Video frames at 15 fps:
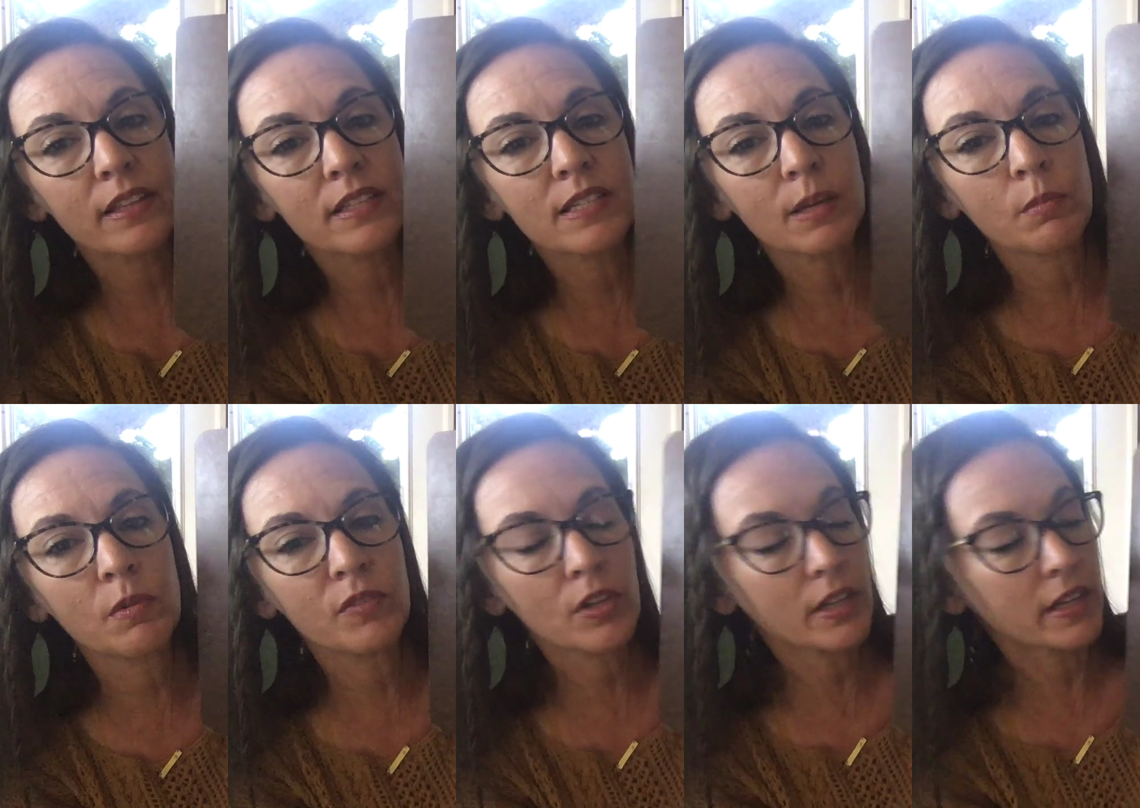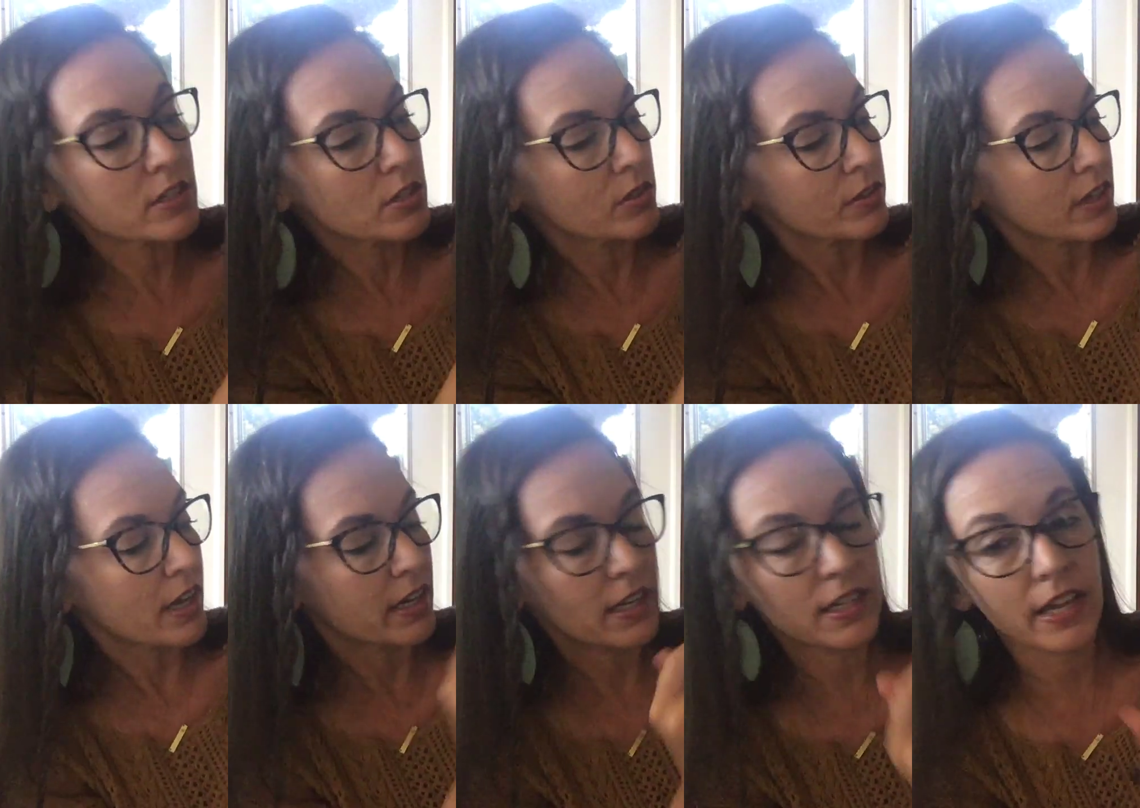Some of you like to look
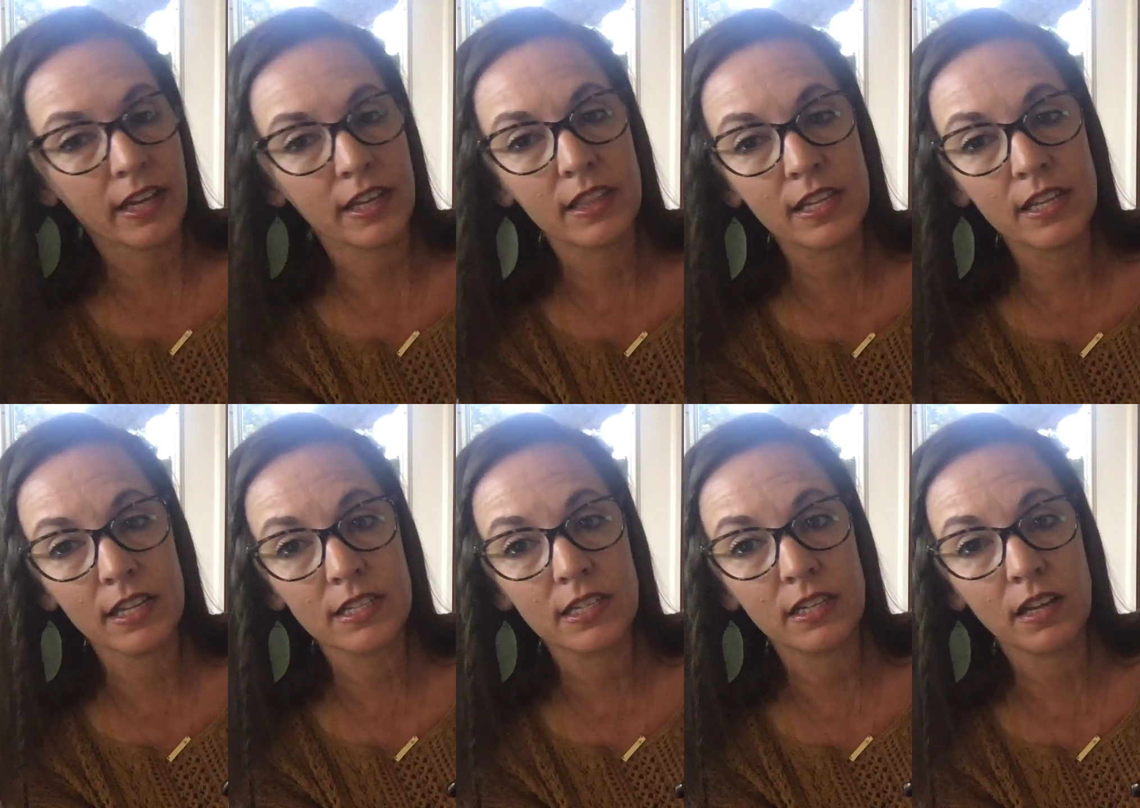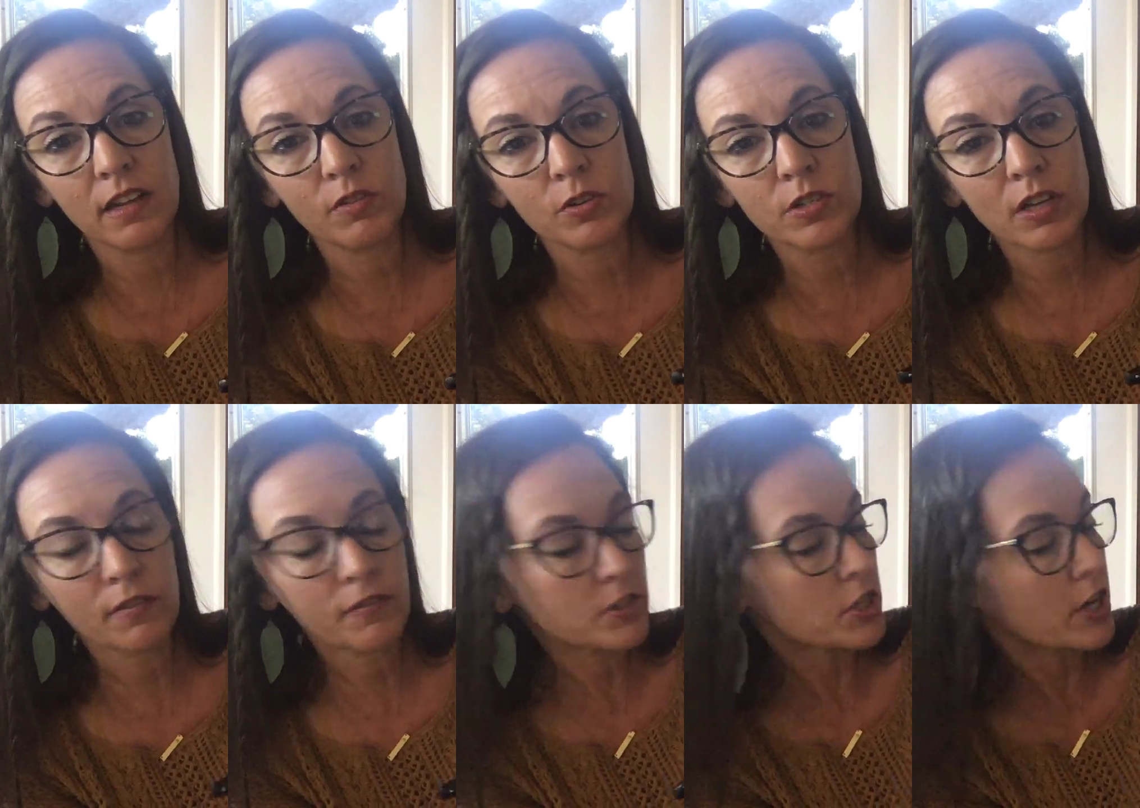at it like this and give
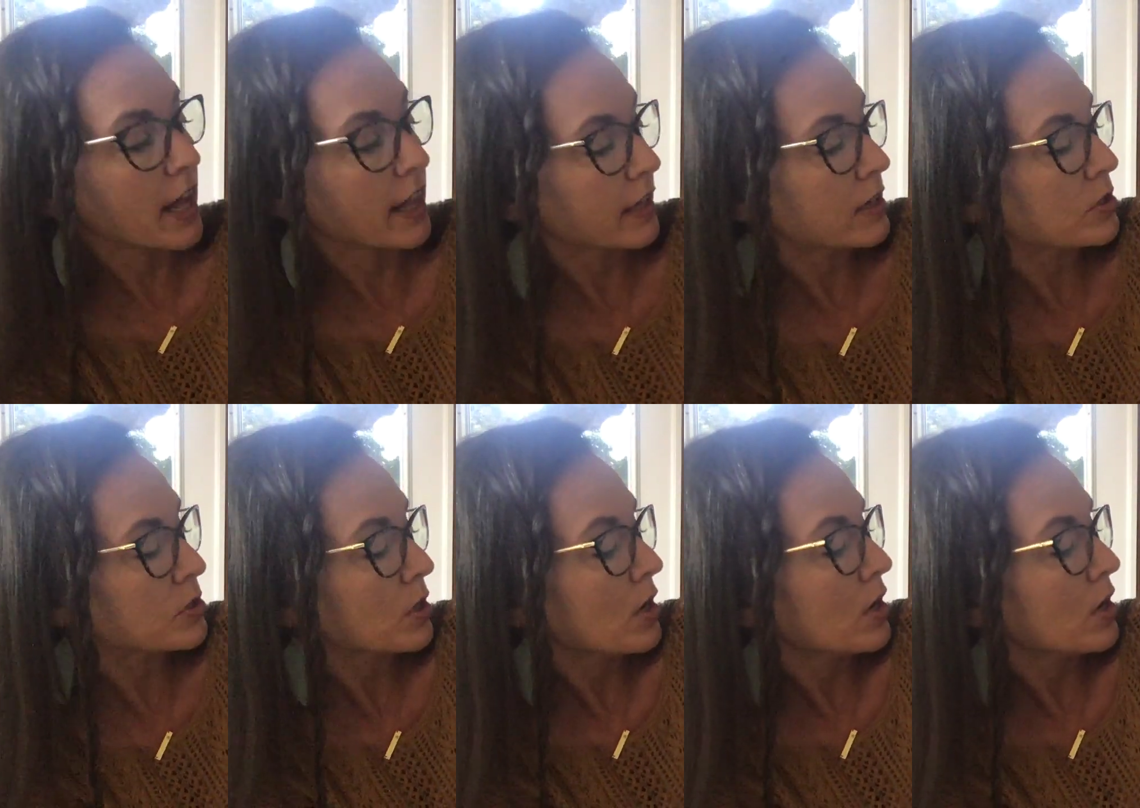yourself a challenge.